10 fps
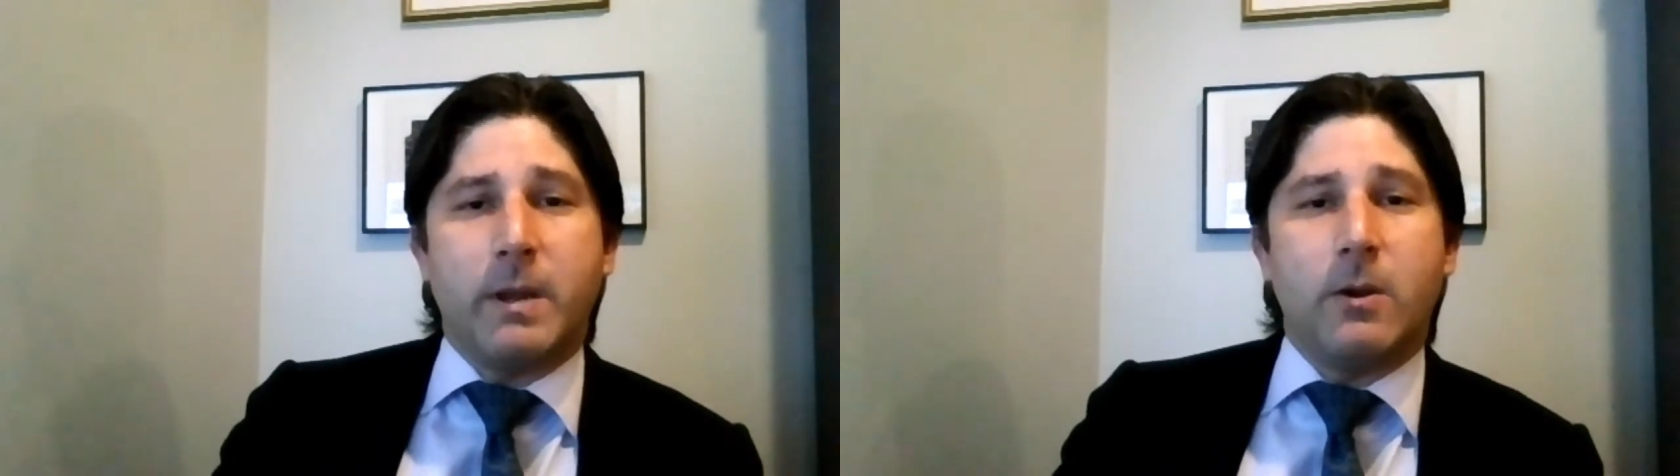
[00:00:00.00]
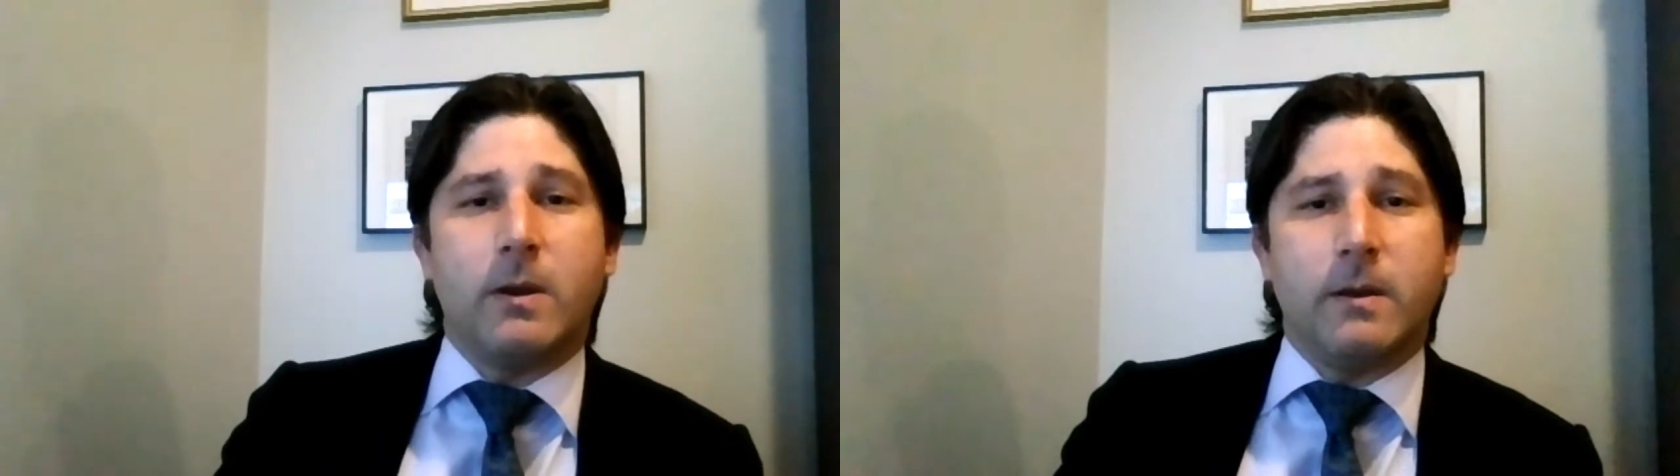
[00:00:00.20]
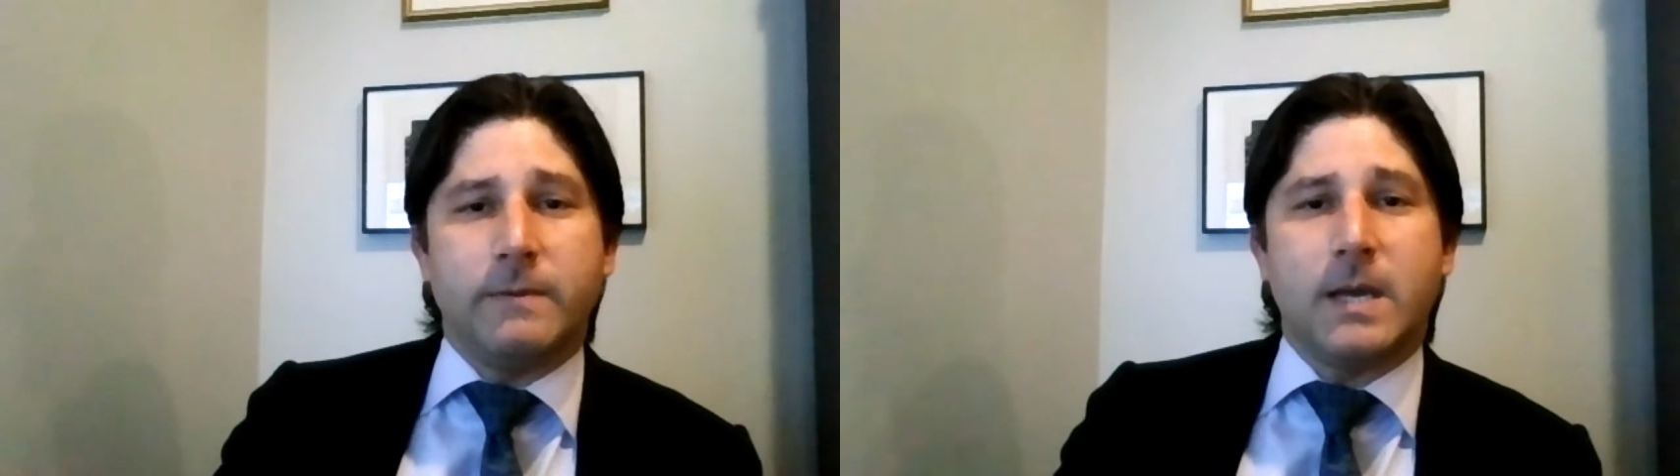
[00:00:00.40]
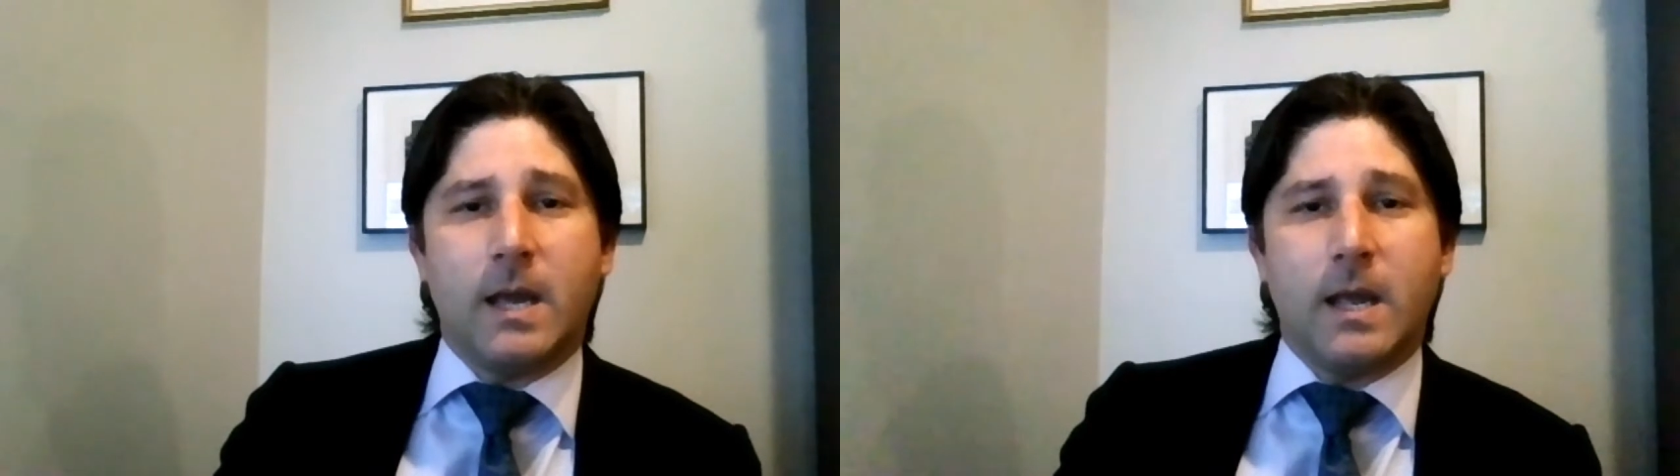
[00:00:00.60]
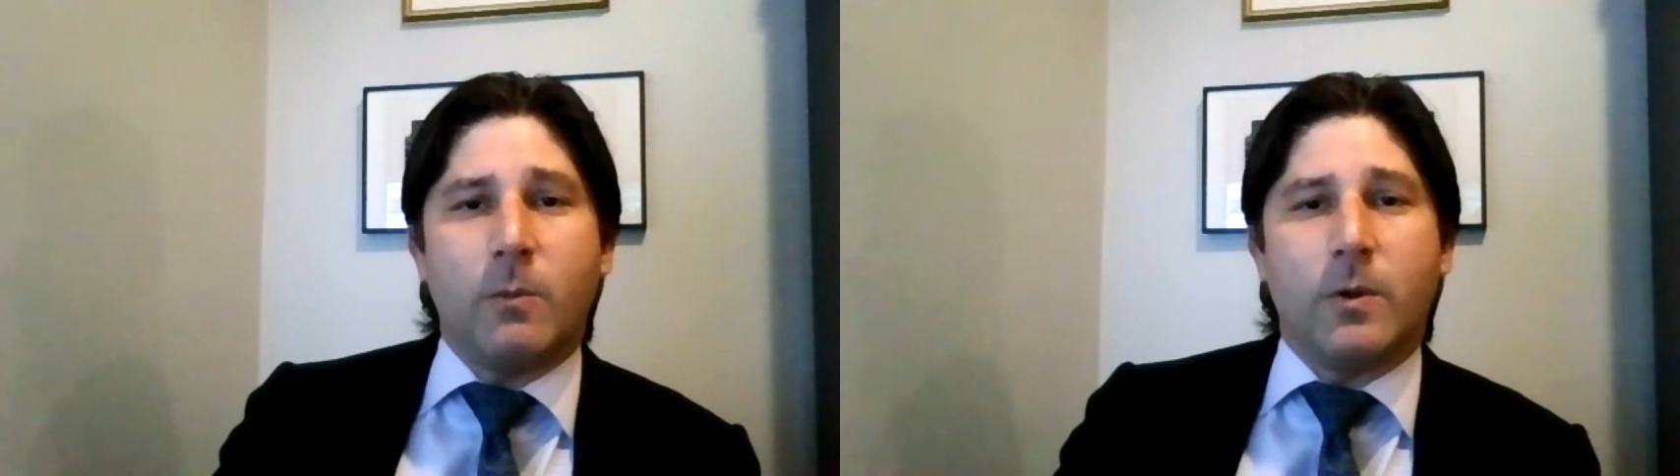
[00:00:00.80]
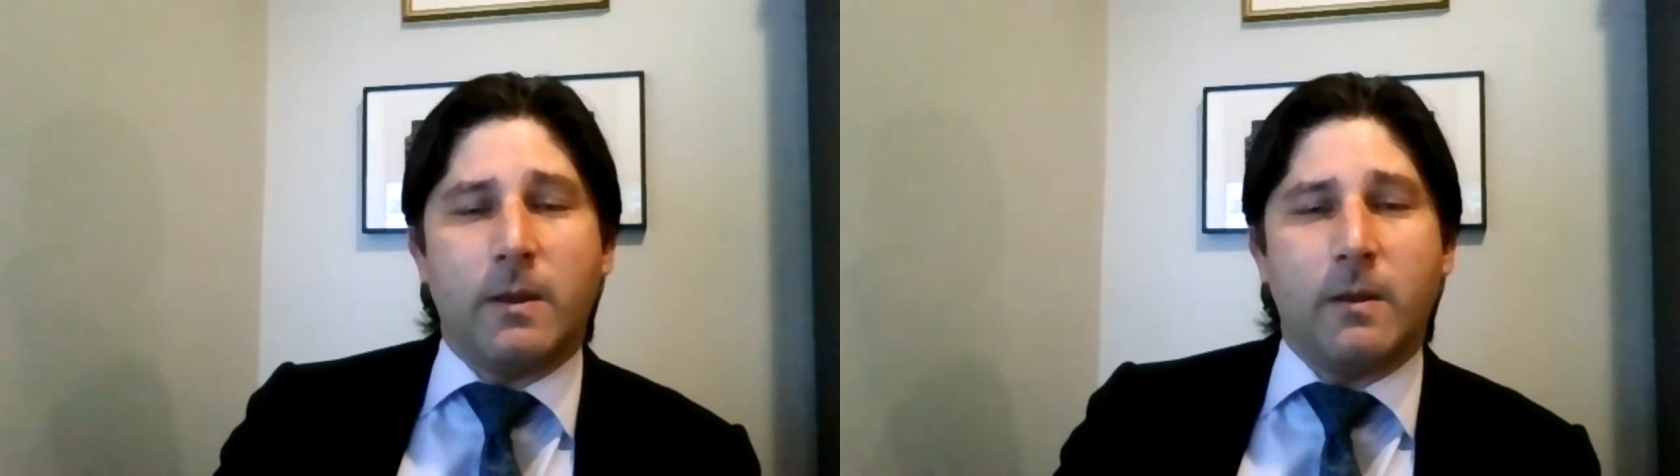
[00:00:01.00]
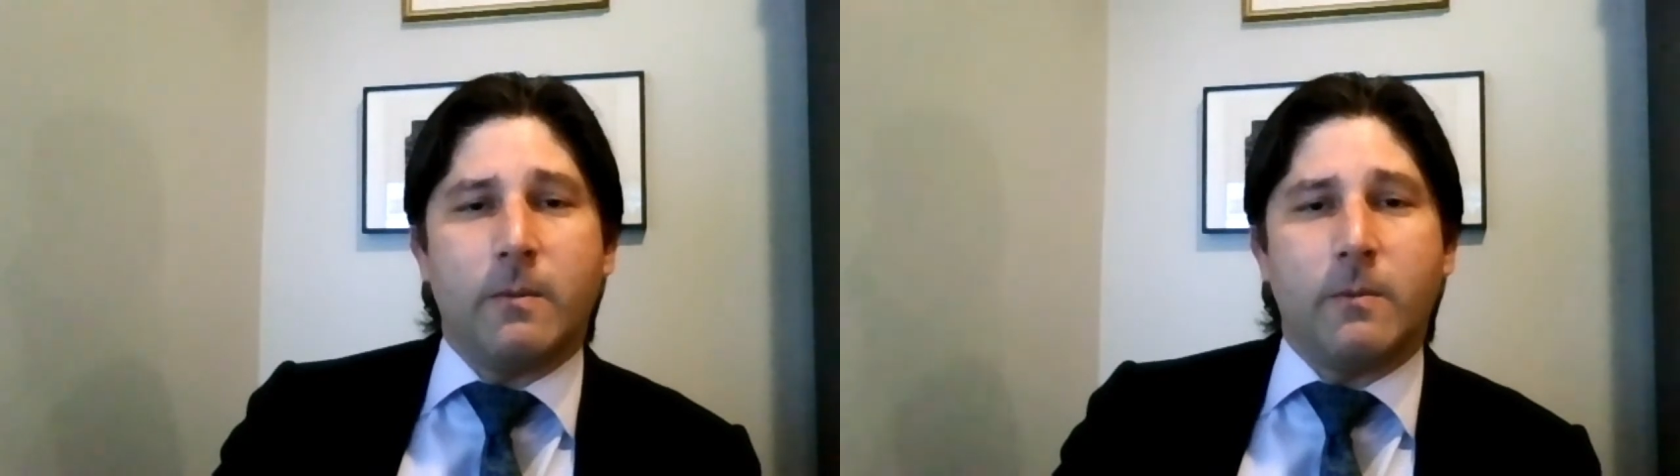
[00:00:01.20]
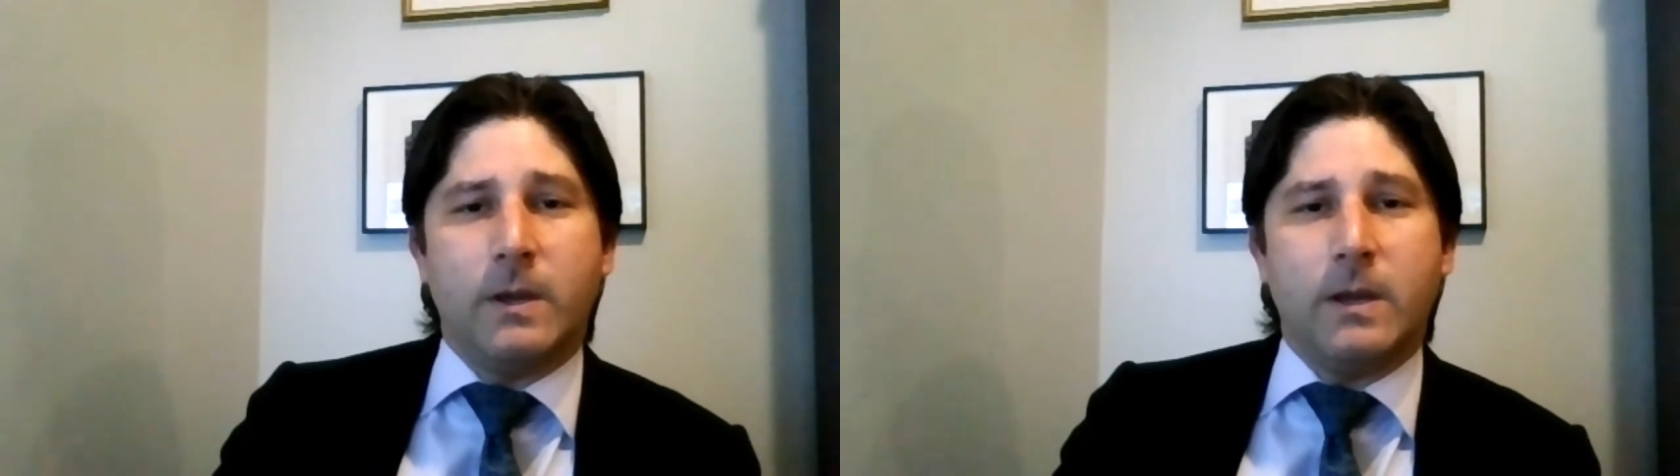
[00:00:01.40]
period of time where they
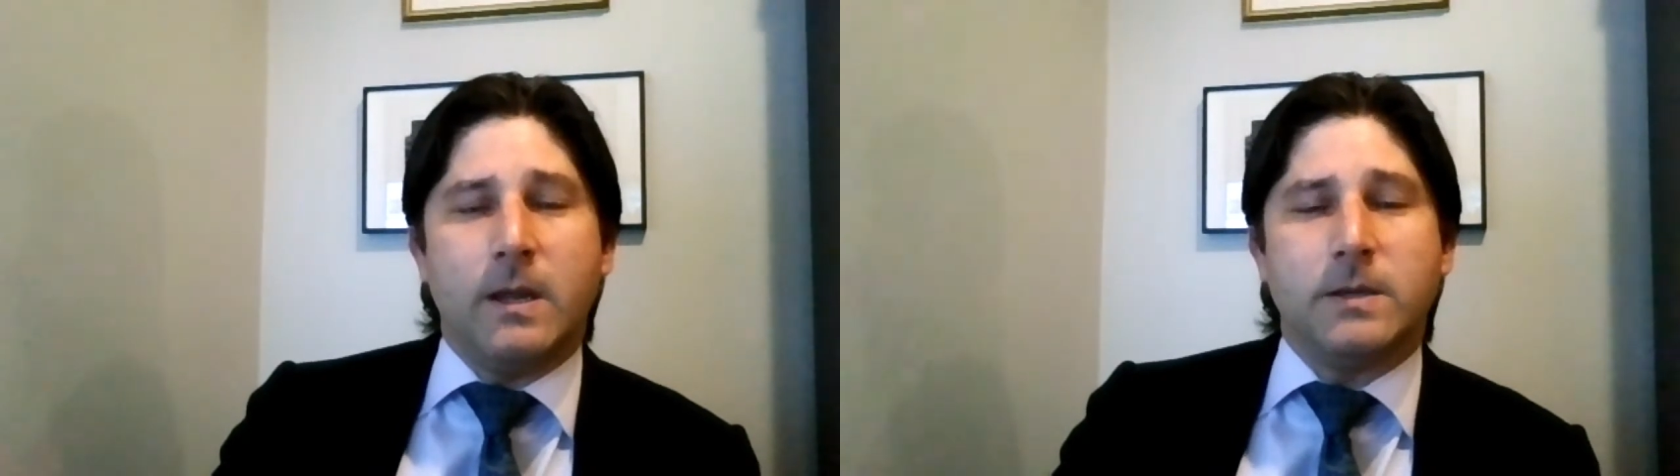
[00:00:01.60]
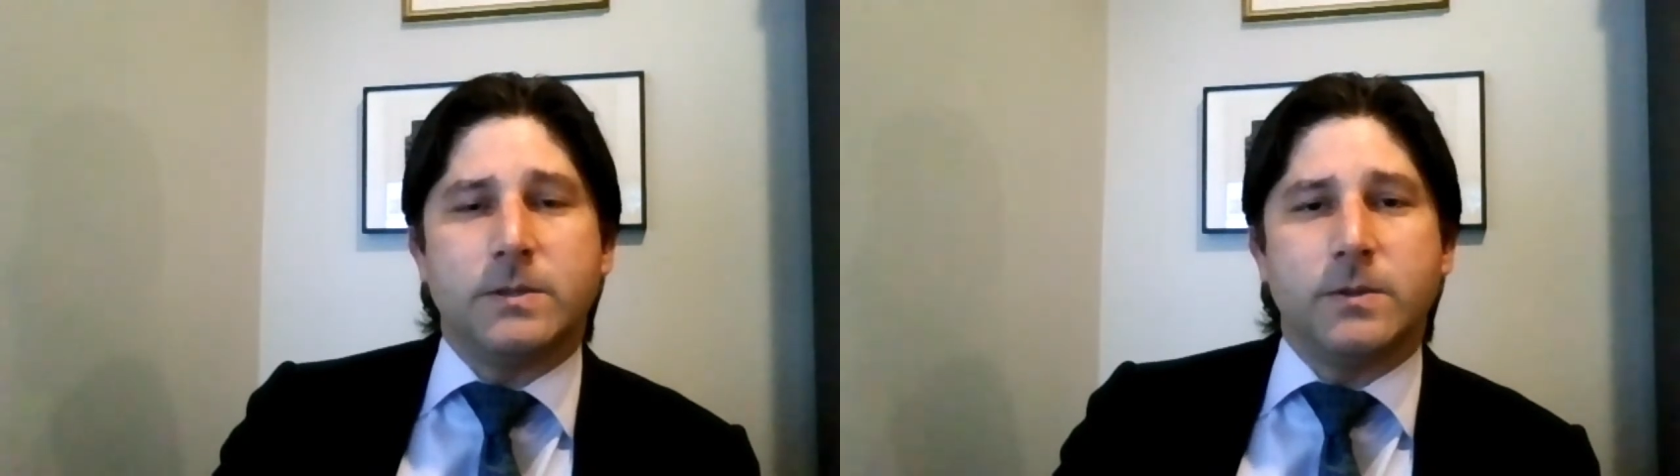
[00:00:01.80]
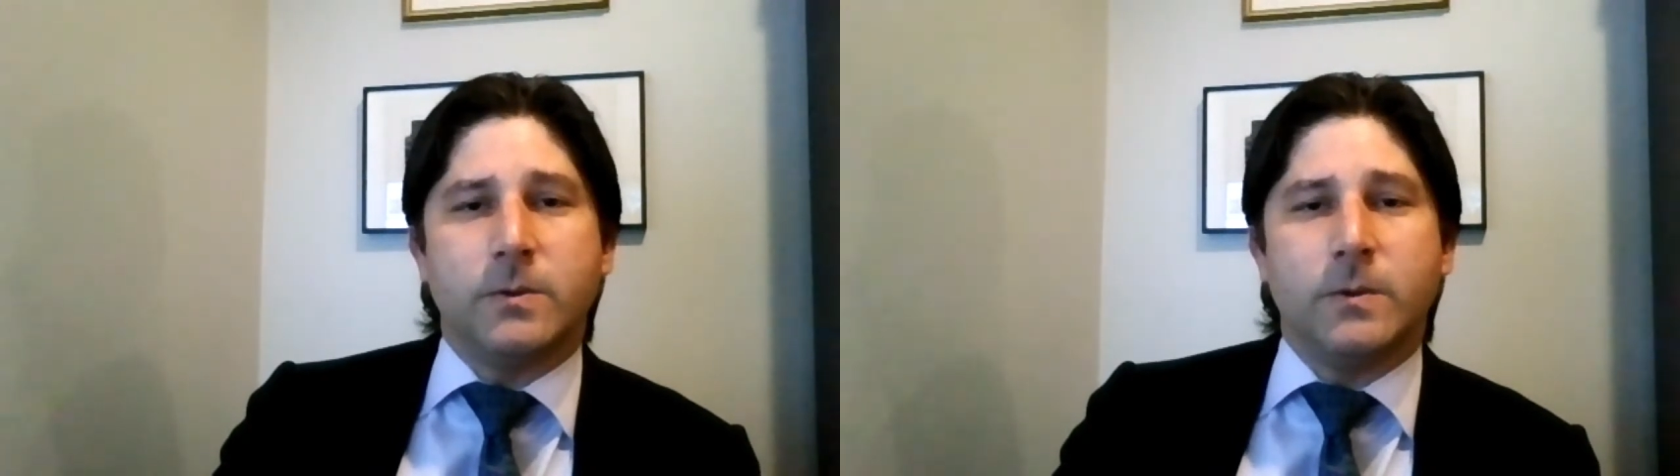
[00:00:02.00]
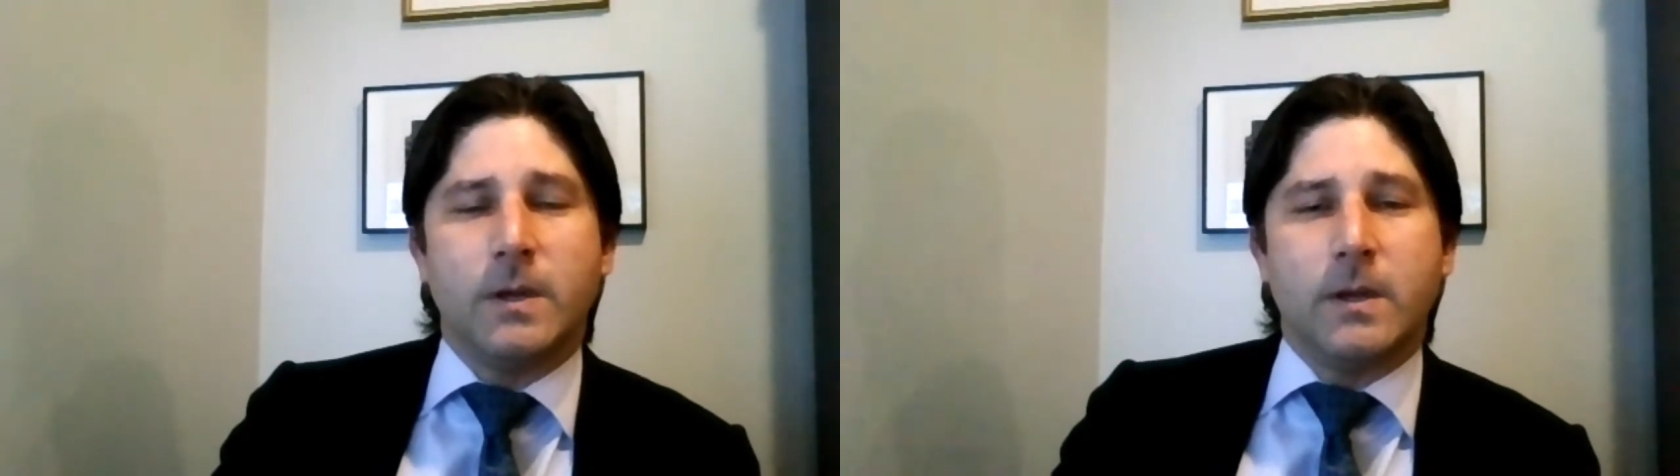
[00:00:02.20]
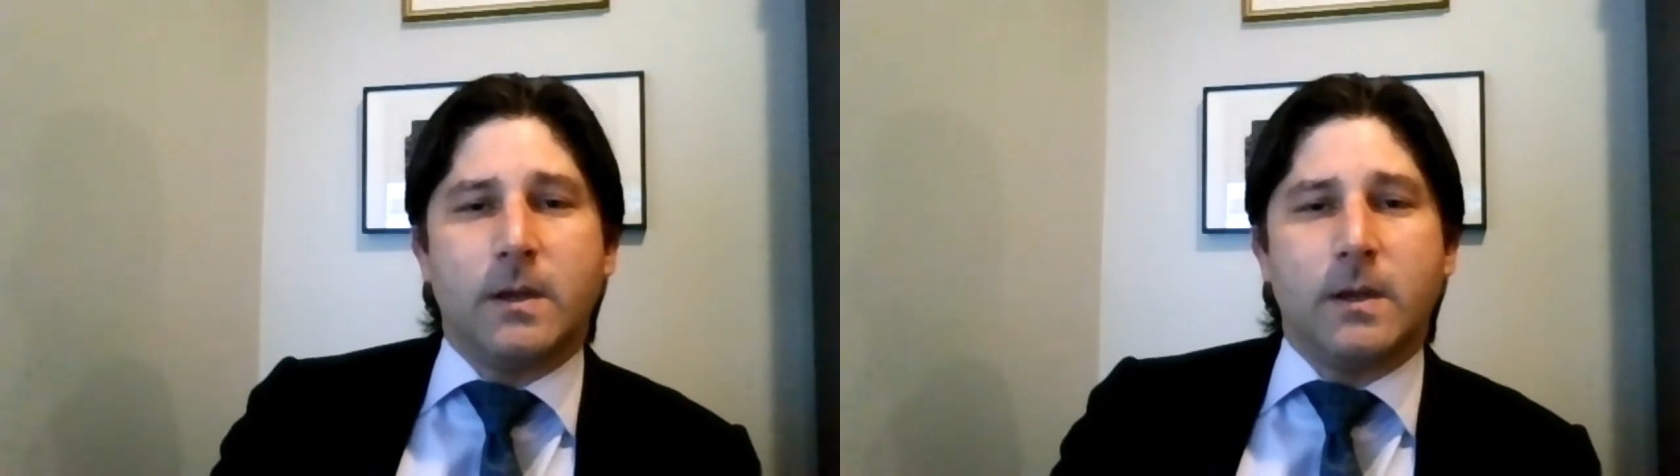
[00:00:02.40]
would need to